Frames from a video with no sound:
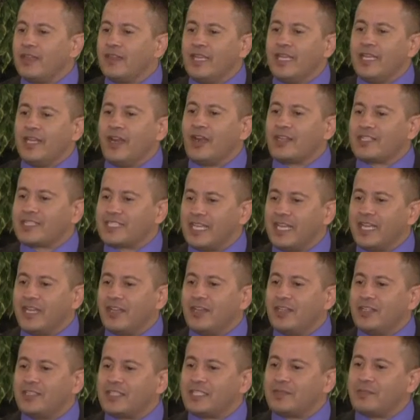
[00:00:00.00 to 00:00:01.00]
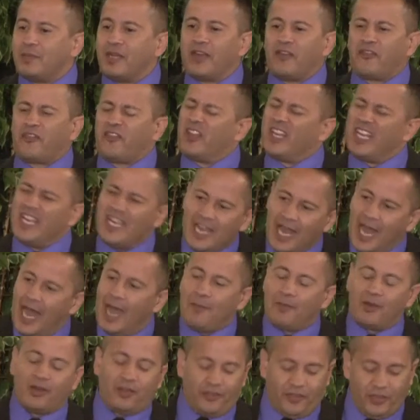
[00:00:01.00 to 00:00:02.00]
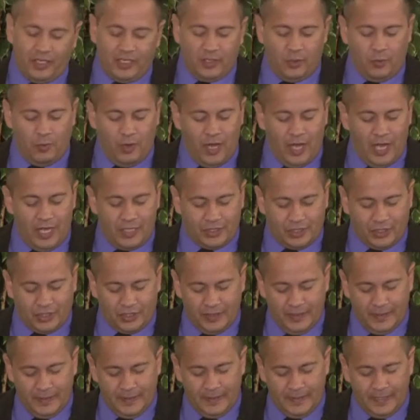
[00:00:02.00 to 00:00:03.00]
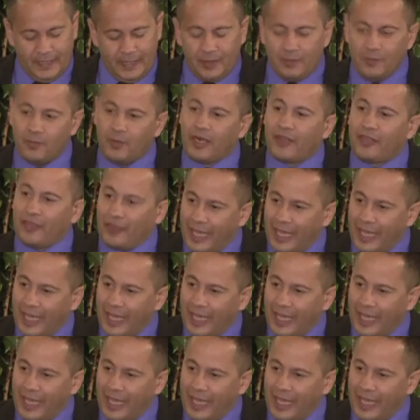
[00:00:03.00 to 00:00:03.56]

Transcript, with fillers: you lead our singles has been a phenomenal thing to watch. I want to